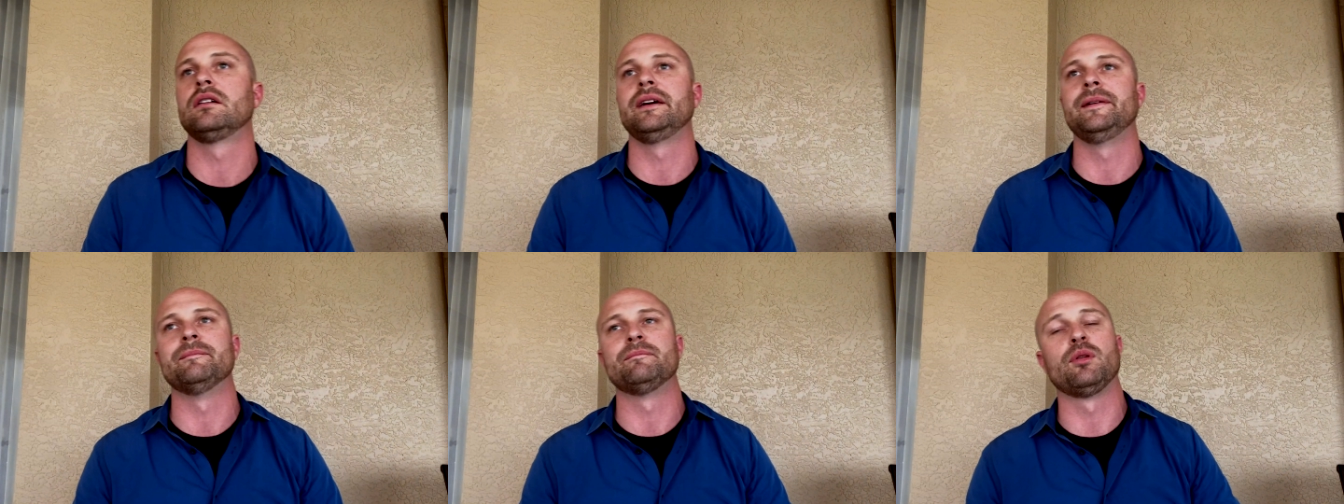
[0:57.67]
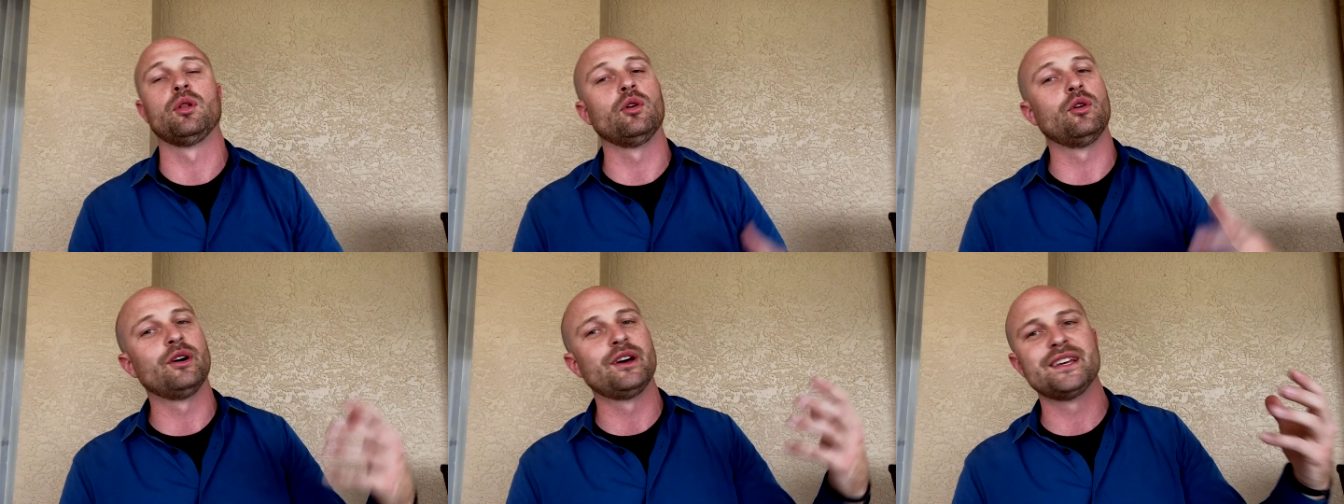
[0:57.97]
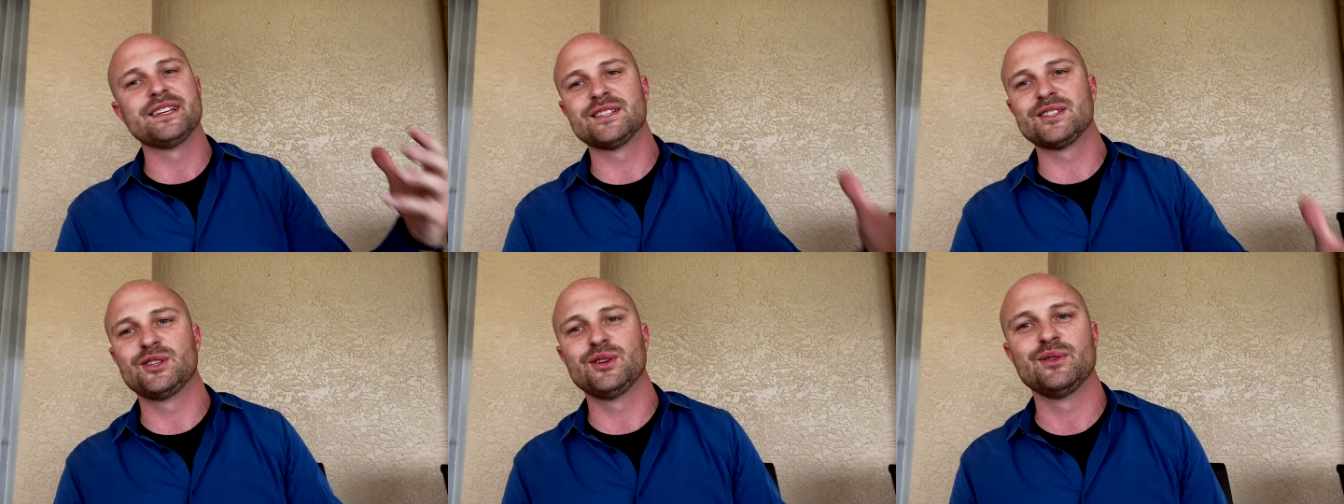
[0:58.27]

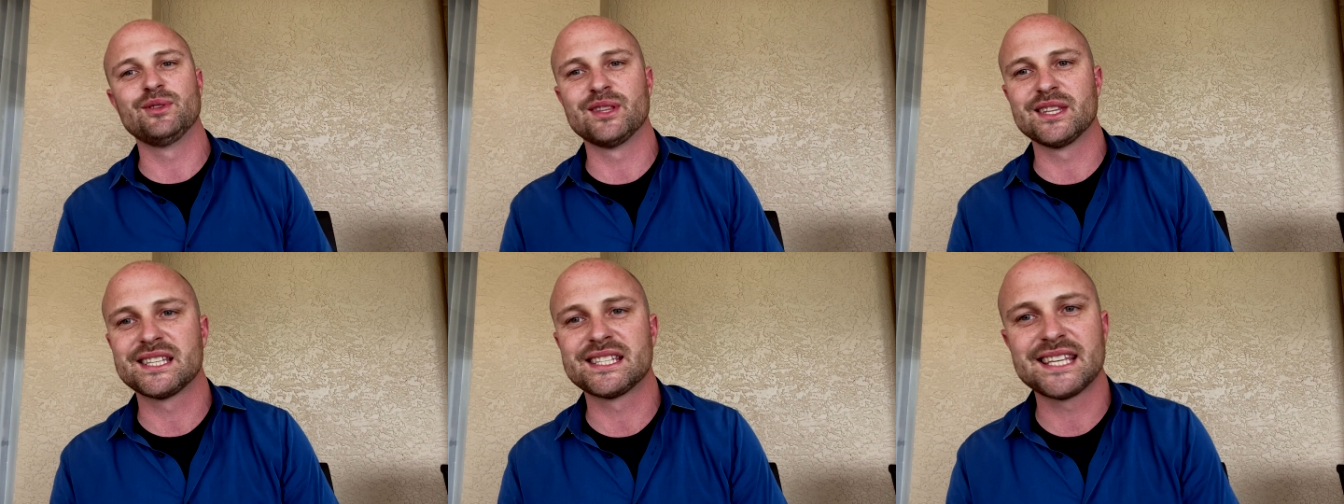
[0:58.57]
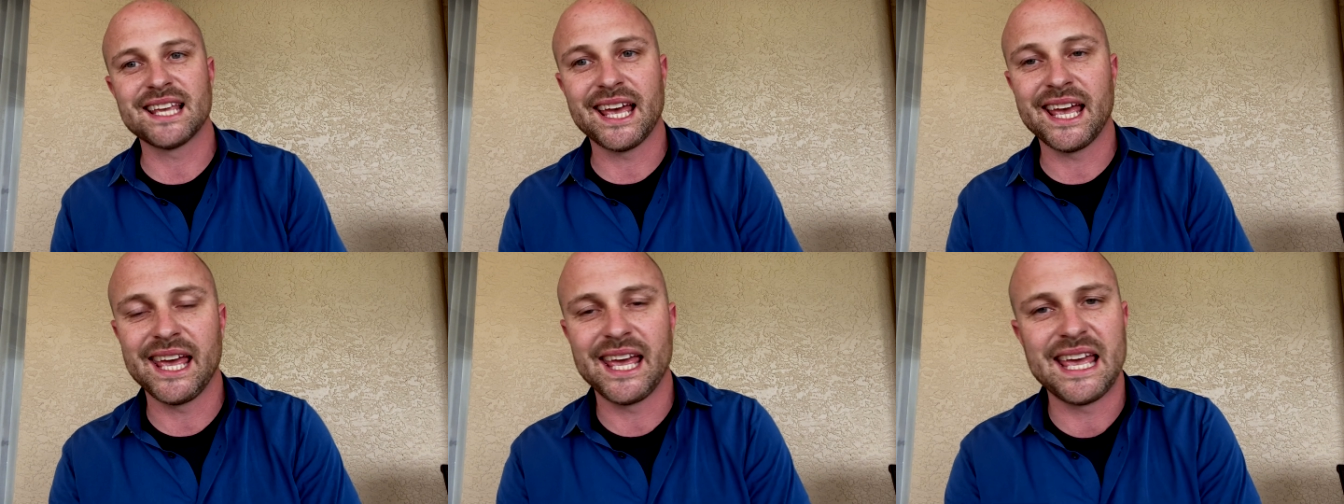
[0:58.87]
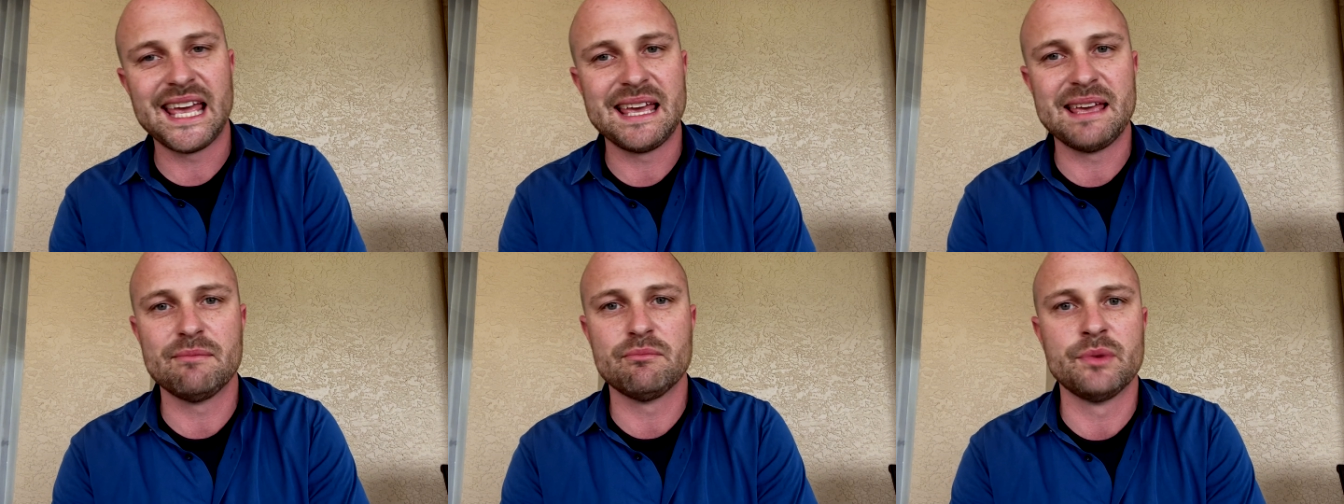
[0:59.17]
employees doing the
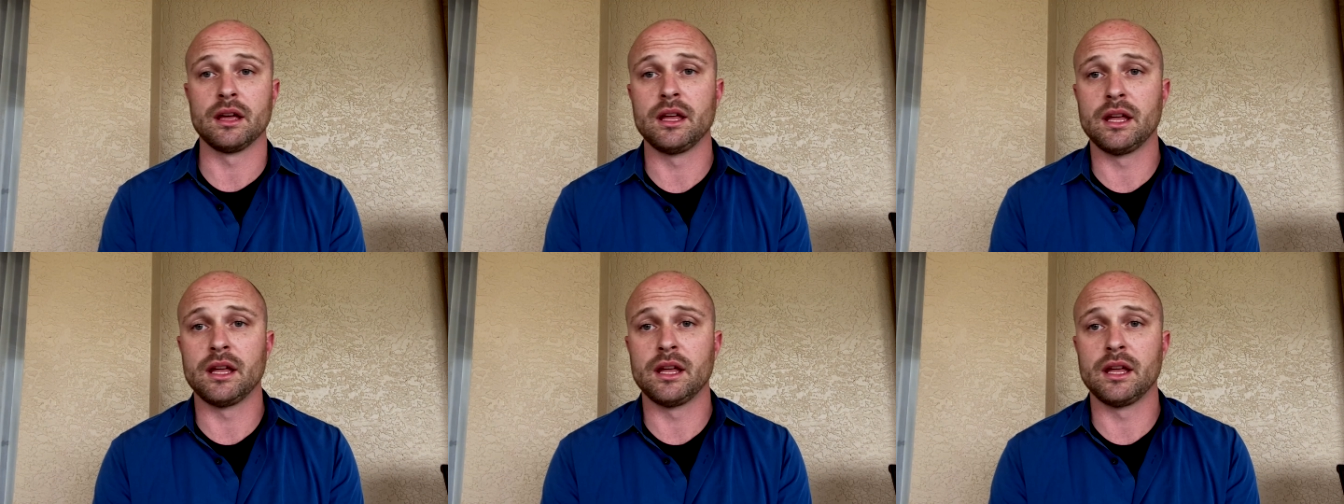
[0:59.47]
same